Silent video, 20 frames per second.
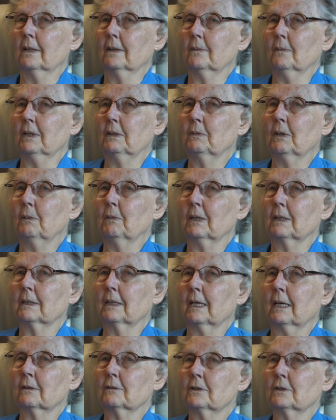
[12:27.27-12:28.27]
When we went
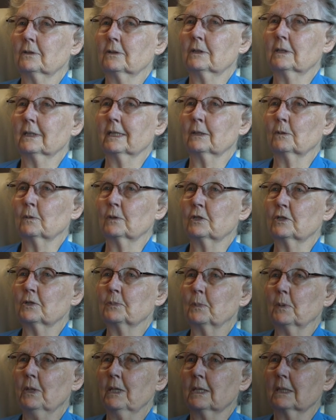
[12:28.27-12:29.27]
down to
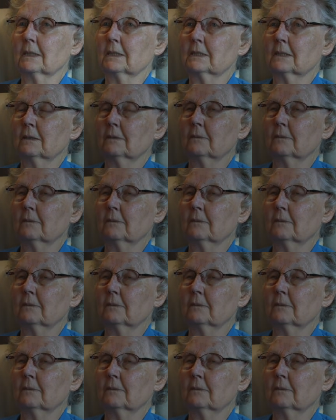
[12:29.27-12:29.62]
Glenwood Springs,